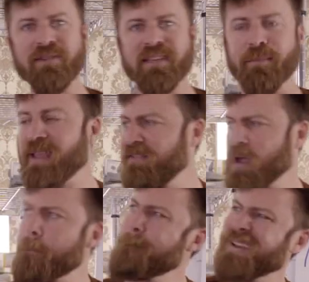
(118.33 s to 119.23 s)
You see him giving
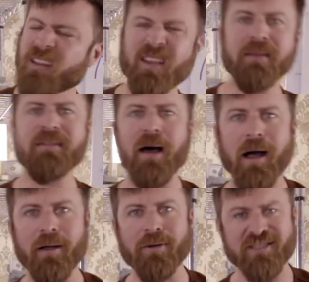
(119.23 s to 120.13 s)
$1 million,
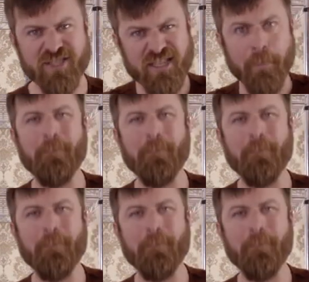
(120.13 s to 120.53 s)
just a